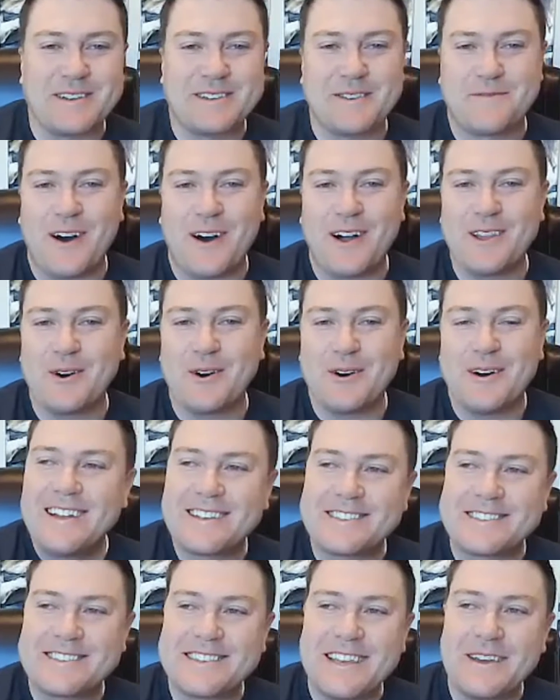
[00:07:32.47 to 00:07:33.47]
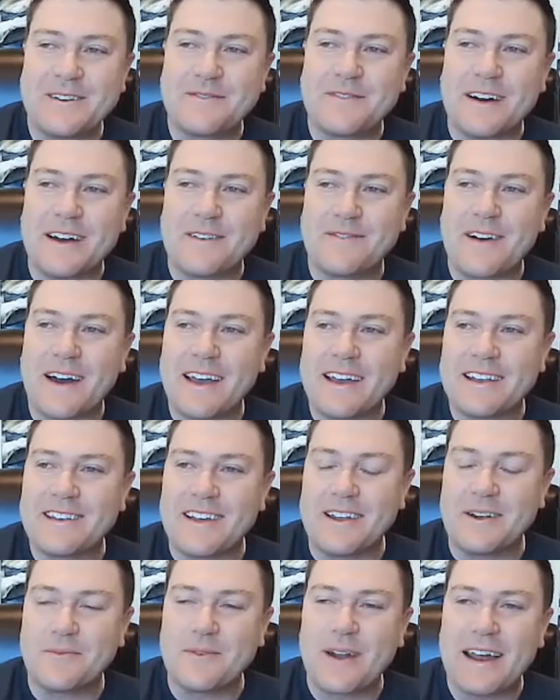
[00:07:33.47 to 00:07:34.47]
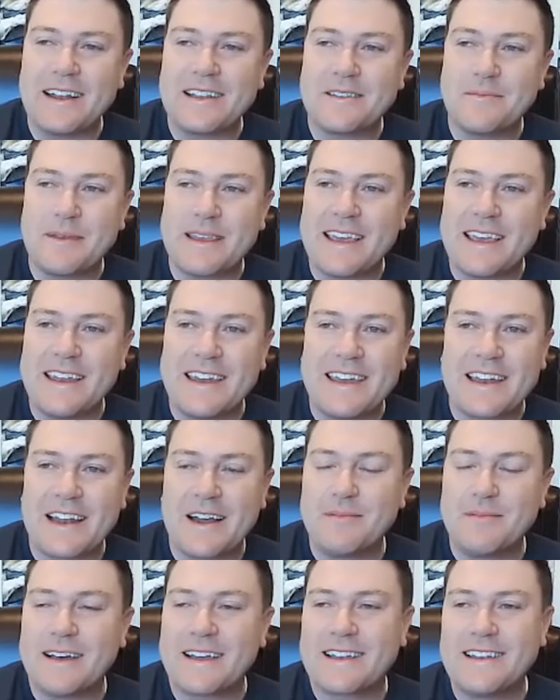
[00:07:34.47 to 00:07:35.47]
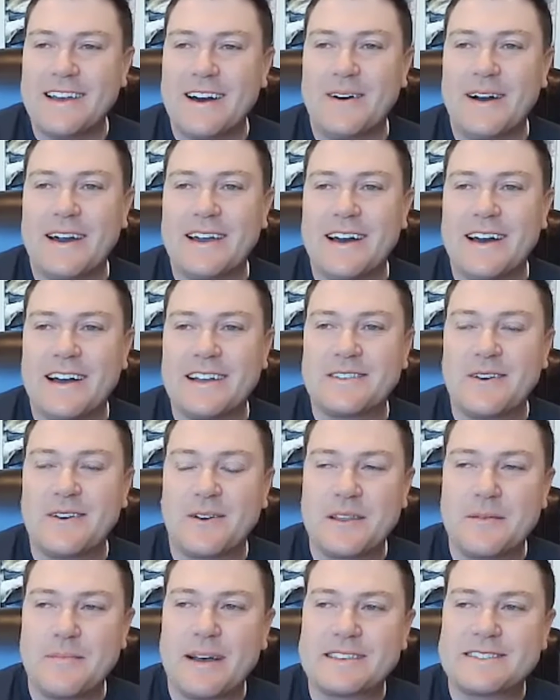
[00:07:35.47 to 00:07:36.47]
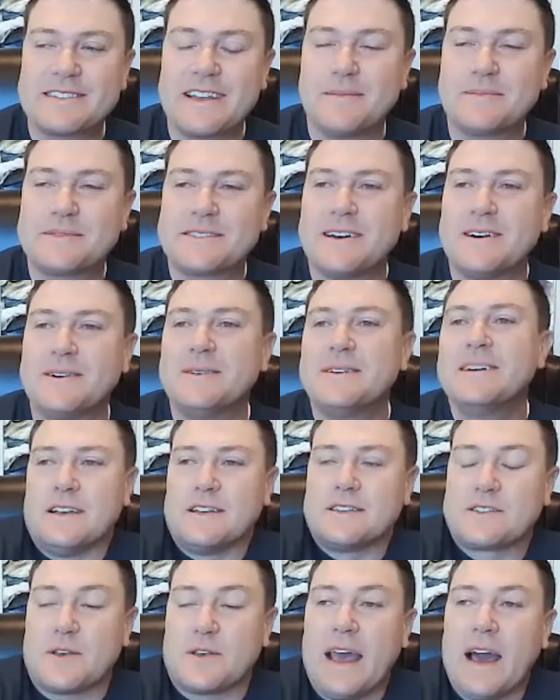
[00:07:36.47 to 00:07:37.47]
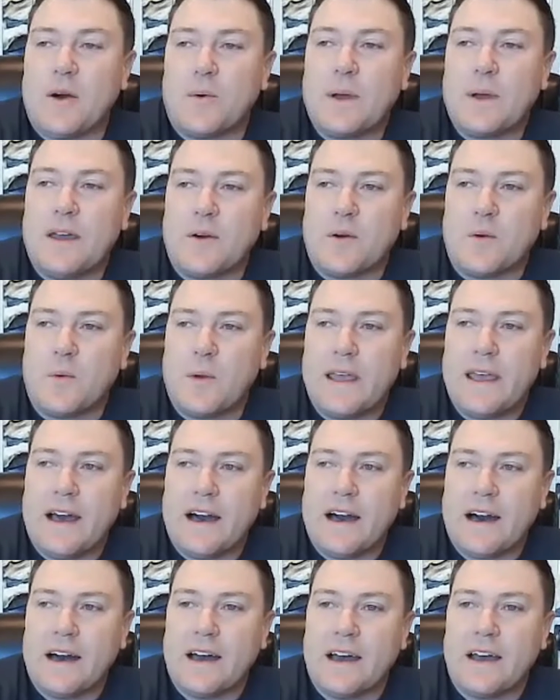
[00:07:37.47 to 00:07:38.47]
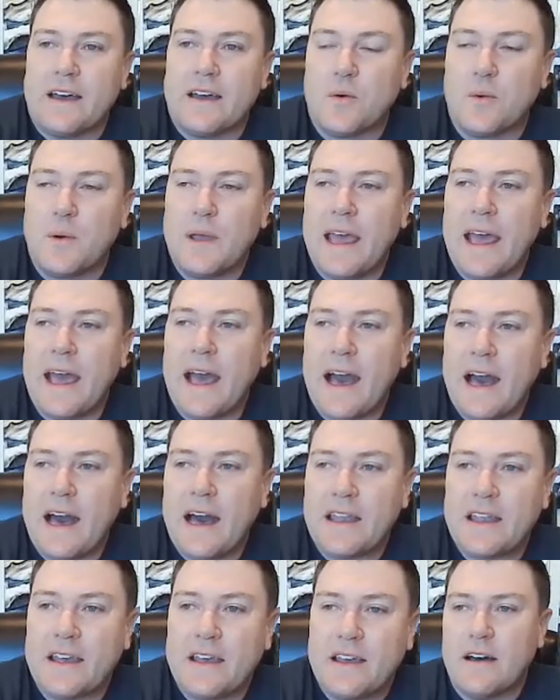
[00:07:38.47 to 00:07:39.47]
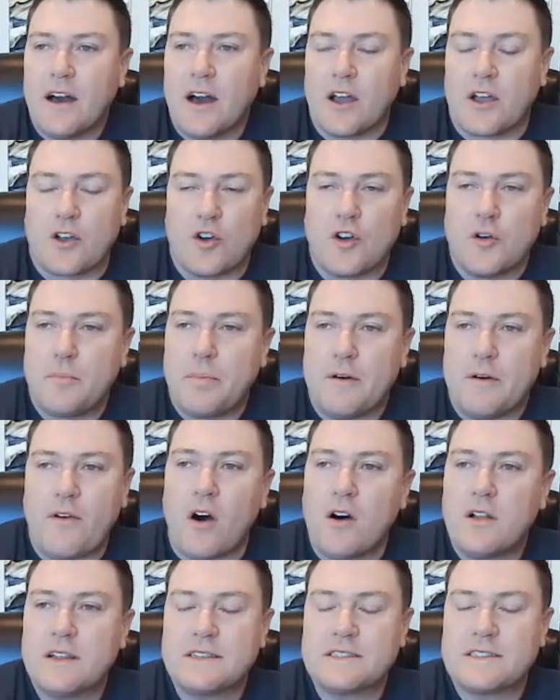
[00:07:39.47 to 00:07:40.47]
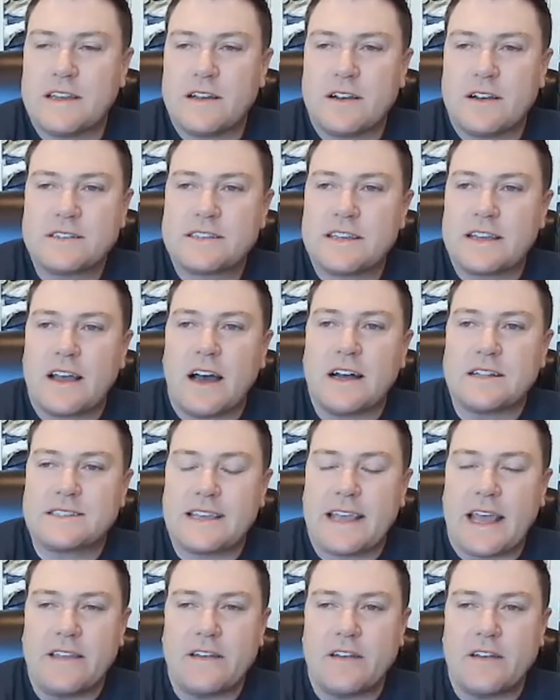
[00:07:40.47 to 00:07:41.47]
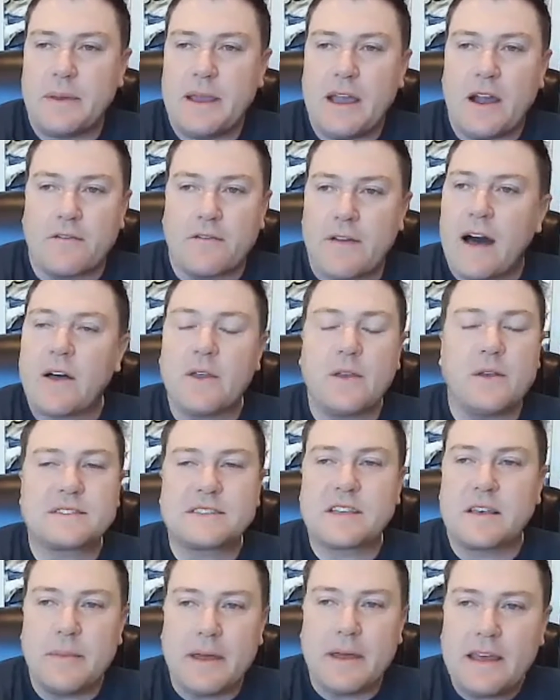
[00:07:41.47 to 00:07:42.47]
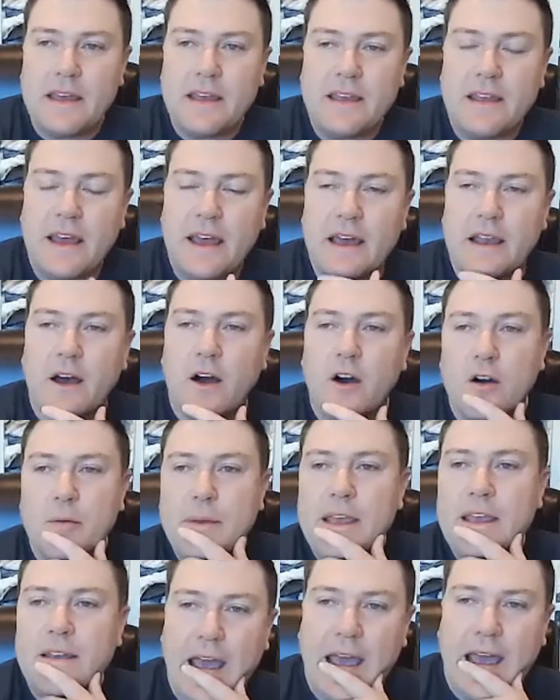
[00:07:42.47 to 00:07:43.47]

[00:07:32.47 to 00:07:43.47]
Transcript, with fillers: to follow, to see if, if I had done it right at the beginning. And I'm like, no, I, I totally messed up. So so yeah, we we uh we had a group of volunteers that got together to be our values committee at Homie.